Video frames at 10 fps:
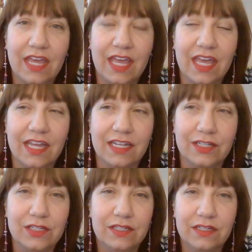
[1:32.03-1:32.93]

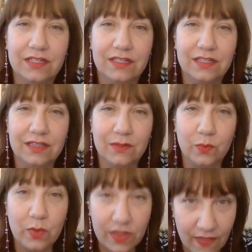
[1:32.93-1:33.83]
and
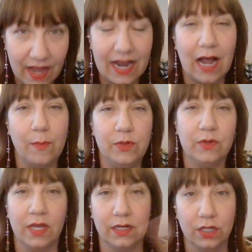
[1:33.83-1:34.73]
with that app, you
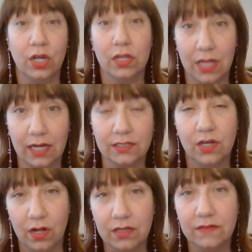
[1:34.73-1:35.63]
can collect
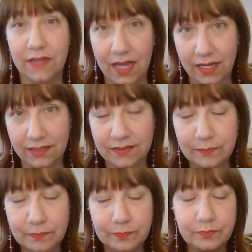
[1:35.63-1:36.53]
all of the eggs.
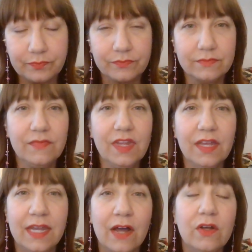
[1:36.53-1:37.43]

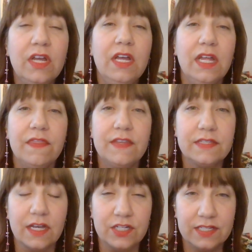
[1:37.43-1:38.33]
Now,
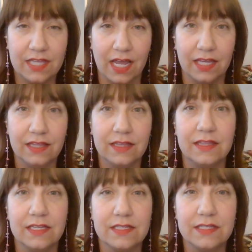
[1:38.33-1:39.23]
I should say that
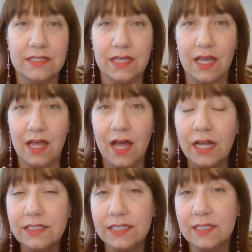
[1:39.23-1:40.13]
this
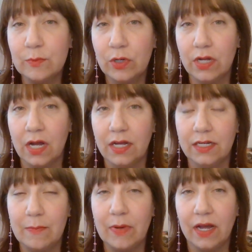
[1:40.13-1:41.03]
hunt is put
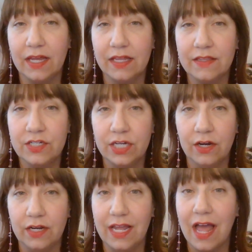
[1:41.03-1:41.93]
on by the
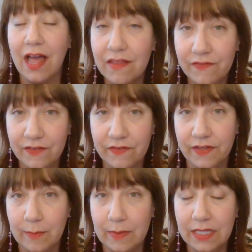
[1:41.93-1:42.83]
charity Elephant
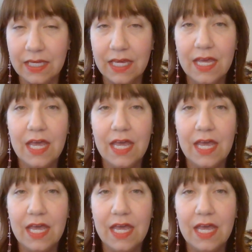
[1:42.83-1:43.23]
Family,